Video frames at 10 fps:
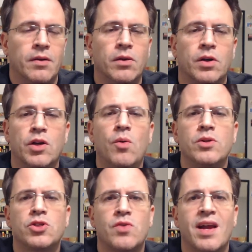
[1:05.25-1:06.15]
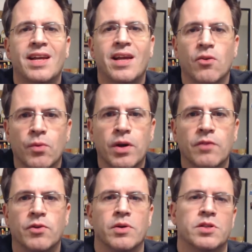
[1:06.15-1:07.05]
Look, no one's trying to get rid
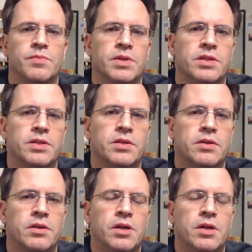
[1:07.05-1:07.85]
of Christmas,